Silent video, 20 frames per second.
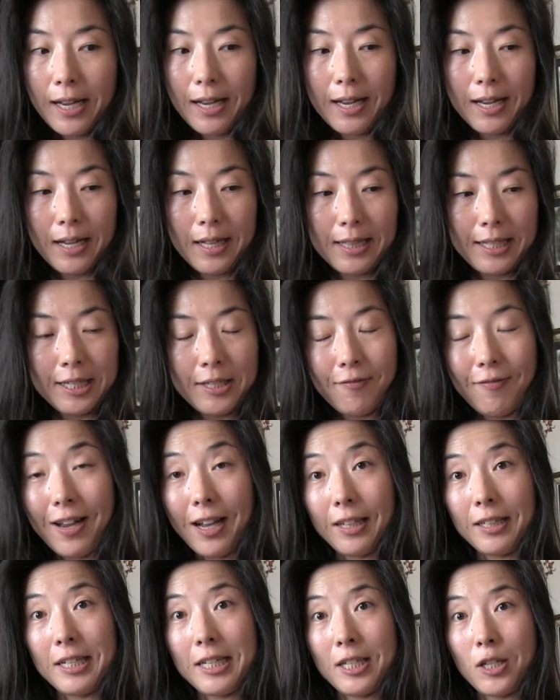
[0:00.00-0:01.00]
Uh, this
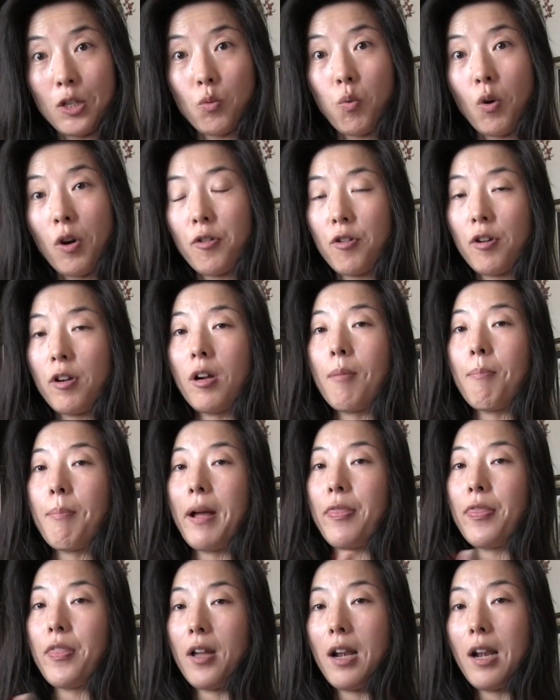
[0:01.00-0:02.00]
violinist is wondering
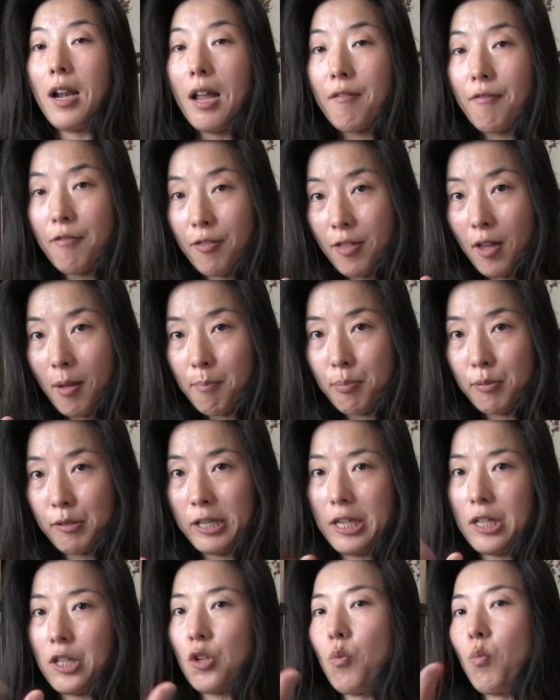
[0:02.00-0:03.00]
about the left thumb
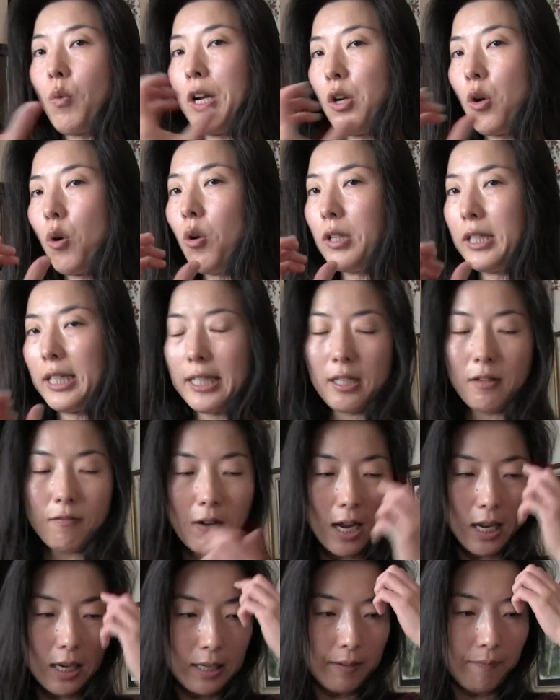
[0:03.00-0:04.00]
position when holding the
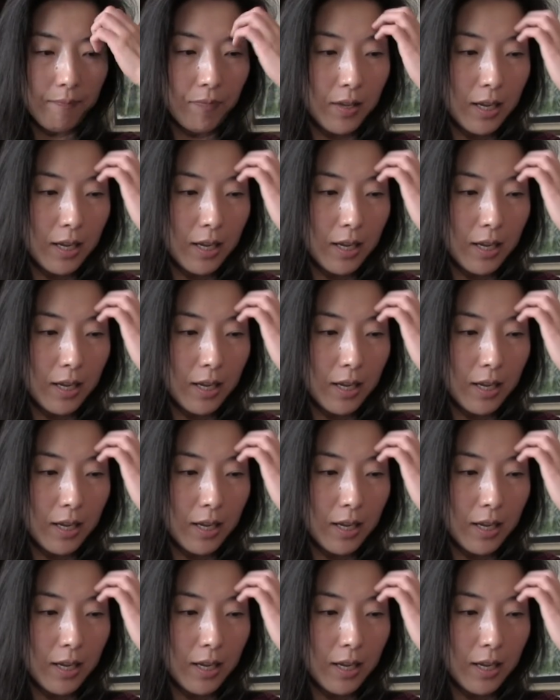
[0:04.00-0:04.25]
violin,